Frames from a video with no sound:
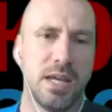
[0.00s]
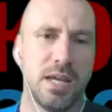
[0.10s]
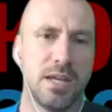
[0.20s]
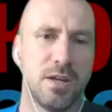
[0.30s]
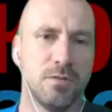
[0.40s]

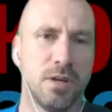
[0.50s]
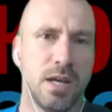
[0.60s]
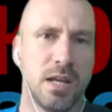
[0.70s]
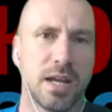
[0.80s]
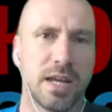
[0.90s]
You know,
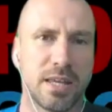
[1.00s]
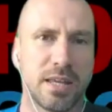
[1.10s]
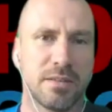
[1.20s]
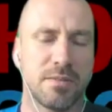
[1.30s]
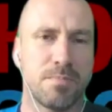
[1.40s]
like
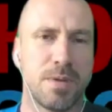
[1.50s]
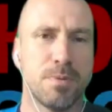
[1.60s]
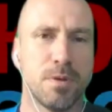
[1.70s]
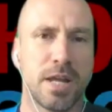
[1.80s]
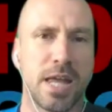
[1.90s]

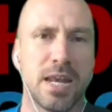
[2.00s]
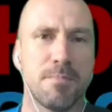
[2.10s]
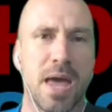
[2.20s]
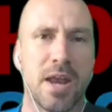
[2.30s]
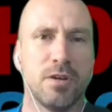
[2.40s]
people are getting
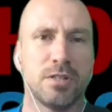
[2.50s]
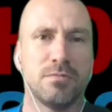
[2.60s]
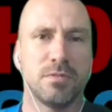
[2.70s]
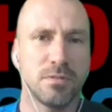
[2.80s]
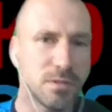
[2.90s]
better at
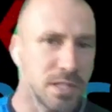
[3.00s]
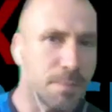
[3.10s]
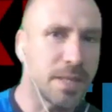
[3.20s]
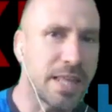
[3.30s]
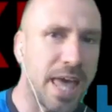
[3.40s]

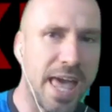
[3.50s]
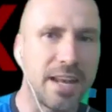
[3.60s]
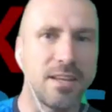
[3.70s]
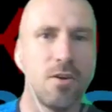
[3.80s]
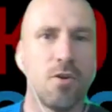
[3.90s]
slipping the
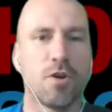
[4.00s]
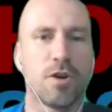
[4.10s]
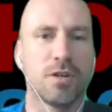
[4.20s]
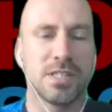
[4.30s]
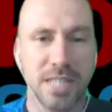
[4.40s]
head
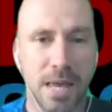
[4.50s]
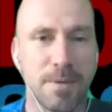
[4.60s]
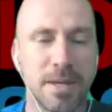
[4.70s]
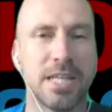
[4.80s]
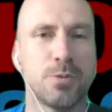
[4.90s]
or
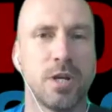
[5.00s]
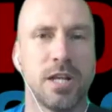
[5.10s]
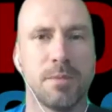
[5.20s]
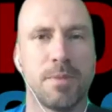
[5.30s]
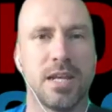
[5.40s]
stepping into it a
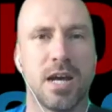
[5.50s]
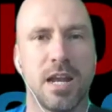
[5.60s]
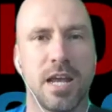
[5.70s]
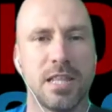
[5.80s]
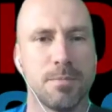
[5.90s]
little bit, not
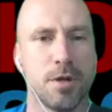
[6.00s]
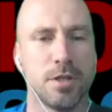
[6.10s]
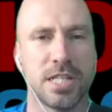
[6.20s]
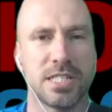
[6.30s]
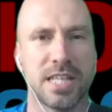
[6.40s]
letting the
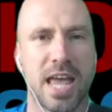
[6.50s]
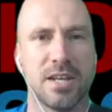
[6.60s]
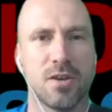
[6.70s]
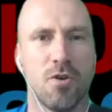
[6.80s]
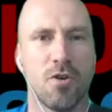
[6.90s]
punch
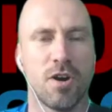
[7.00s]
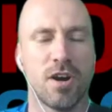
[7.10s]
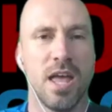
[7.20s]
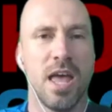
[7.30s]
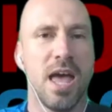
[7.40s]
extend,
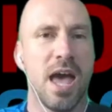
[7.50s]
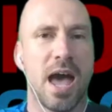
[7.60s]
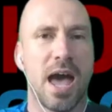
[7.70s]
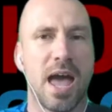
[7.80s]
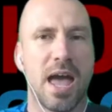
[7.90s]
or
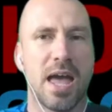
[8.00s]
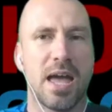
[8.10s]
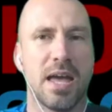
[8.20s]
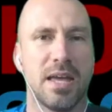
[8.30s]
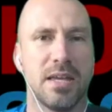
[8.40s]

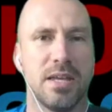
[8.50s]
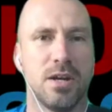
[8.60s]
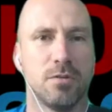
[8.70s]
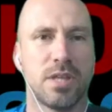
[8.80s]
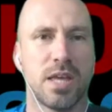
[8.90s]
uh, you
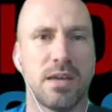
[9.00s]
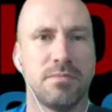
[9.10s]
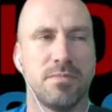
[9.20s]
know they